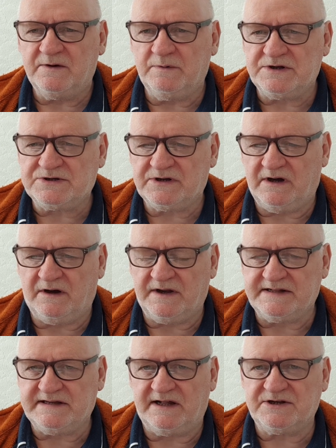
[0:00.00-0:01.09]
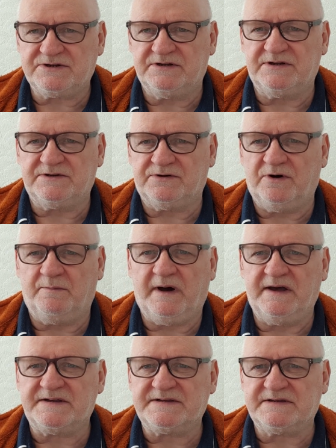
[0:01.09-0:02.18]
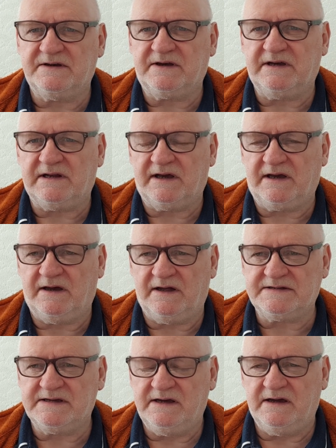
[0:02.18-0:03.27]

which are attached to the door by a circular cut